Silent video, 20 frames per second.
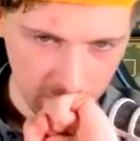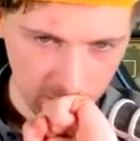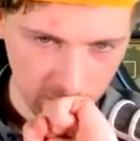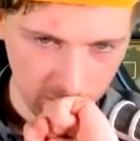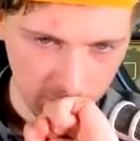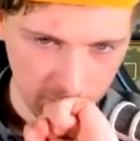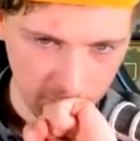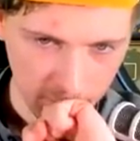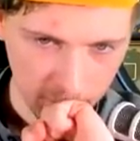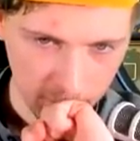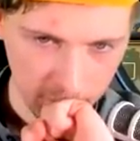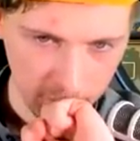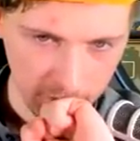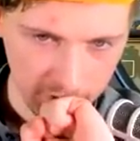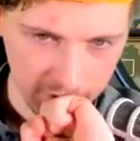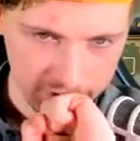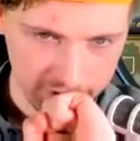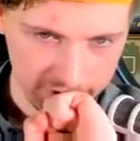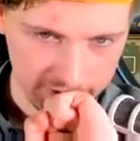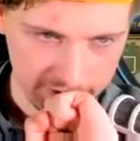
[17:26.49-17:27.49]
of
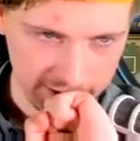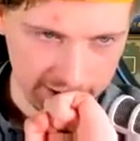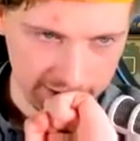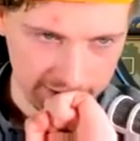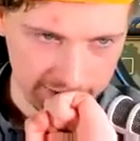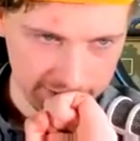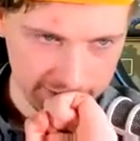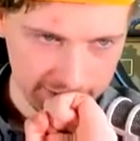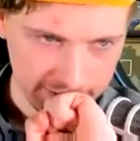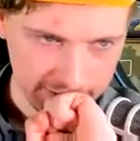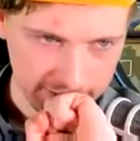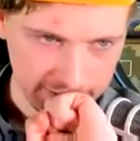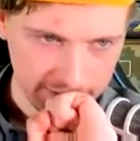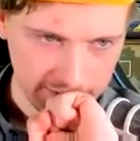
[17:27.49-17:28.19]
merchant guilds.